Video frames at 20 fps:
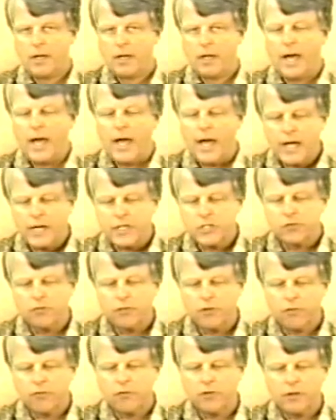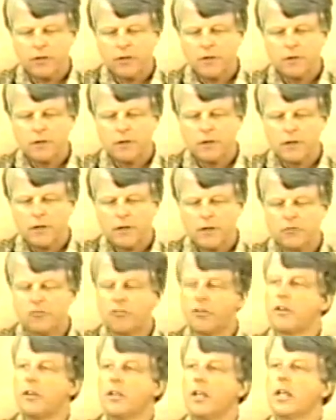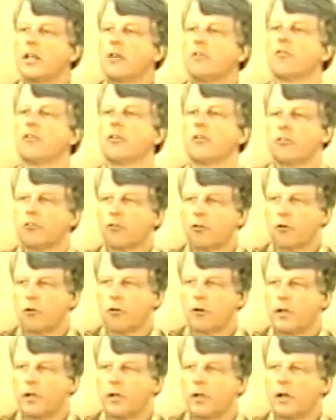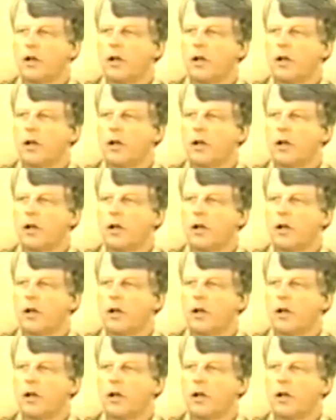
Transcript: Acts 15 is an inventory